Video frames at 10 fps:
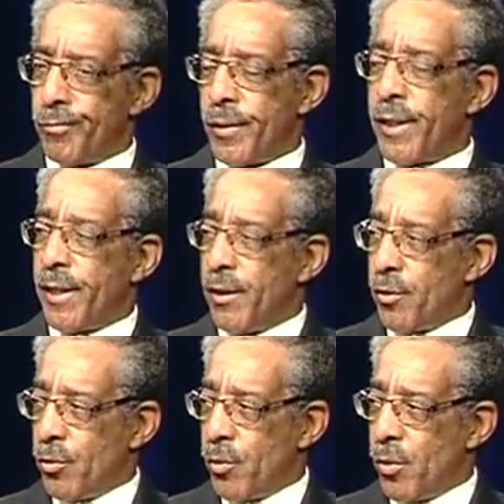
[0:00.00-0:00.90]
geared
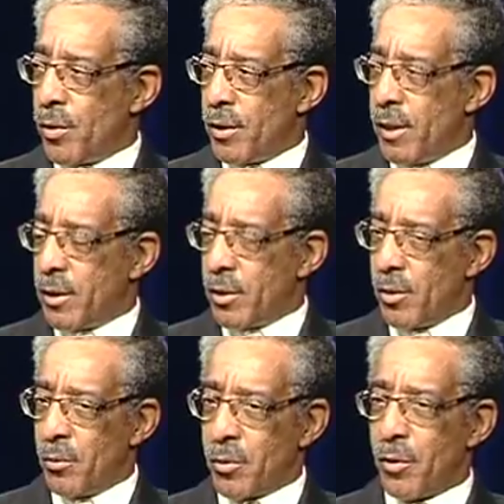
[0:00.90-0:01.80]
towards in
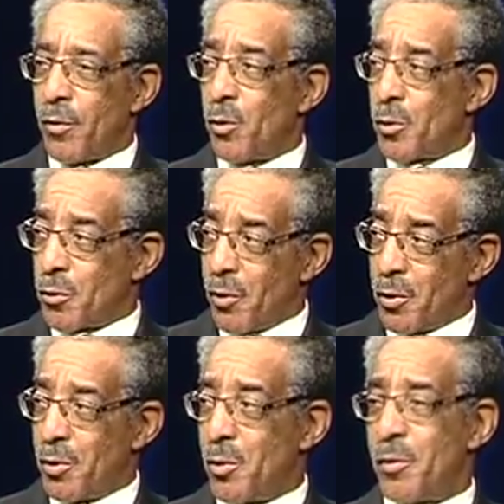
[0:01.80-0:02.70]
terms of your
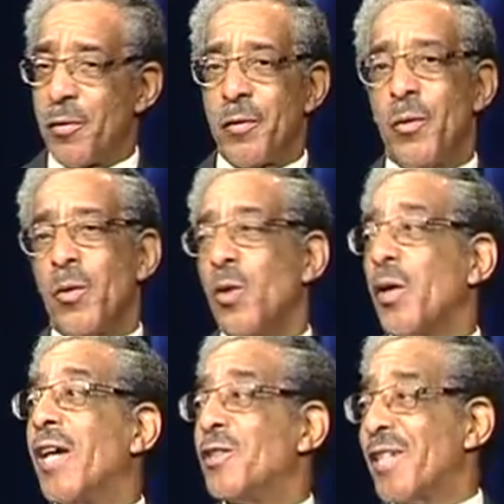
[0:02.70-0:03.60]
instruction or if you will
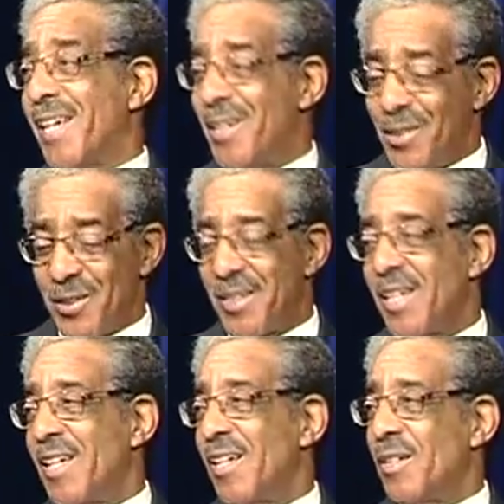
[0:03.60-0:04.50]
your education
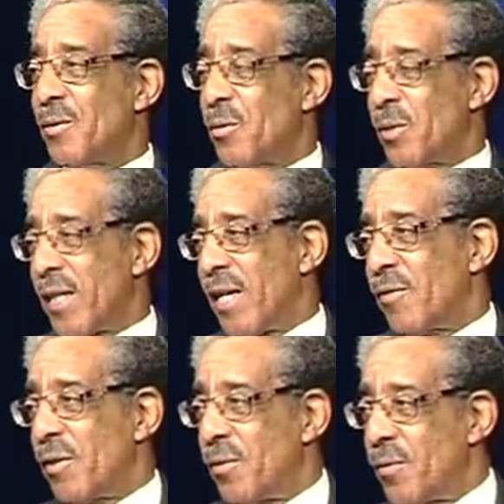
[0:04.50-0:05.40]
or what have you?